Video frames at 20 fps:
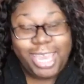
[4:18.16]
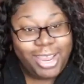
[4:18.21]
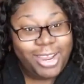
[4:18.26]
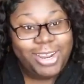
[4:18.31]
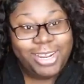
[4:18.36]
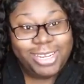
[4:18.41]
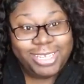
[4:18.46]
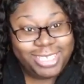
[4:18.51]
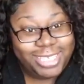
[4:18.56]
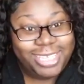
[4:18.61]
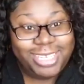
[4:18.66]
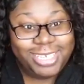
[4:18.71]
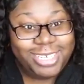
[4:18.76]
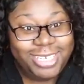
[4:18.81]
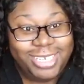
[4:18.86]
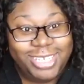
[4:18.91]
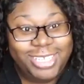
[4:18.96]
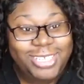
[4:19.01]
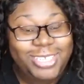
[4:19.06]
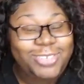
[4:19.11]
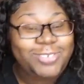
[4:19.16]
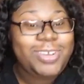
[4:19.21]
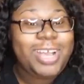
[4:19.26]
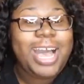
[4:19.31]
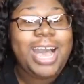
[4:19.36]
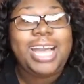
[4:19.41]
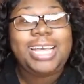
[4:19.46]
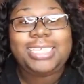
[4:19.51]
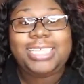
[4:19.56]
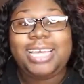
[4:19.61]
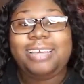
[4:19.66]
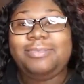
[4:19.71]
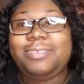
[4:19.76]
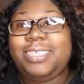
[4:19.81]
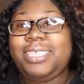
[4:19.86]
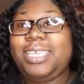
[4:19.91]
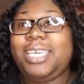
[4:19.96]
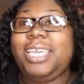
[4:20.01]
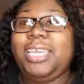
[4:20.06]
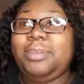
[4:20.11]
hair extensions. You guys have
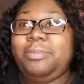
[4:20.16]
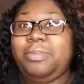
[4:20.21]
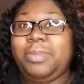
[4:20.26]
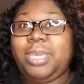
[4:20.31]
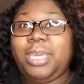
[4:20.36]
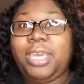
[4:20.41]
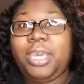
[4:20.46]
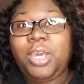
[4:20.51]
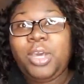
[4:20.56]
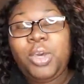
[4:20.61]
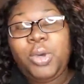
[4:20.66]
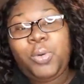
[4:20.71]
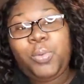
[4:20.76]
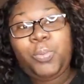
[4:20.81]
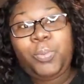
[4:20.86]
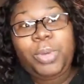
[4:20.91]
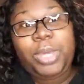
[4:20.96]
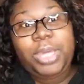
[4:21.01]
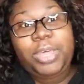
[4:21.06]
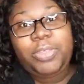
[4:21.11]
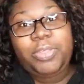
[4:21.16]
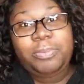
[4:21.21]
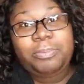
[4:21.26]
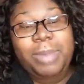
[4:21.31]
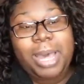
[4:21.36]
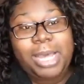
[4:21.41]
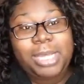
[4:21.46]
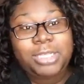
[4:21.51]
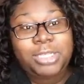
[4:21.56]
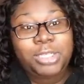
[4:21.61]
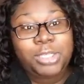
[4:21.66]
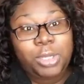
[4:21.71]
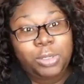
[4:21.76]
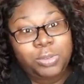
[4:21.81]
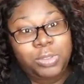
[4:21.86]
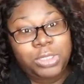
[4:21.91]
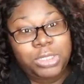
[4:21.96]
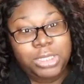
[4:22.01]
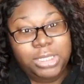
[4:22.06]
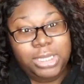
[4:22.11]
seen me with my So
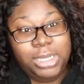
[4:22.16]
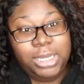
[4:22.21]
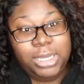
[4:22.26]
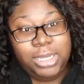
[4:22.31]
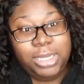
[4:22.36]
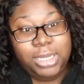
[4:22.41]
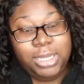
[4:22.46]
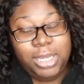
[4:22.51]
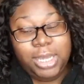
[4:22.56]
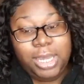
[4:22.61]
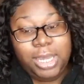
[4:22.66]
Sleek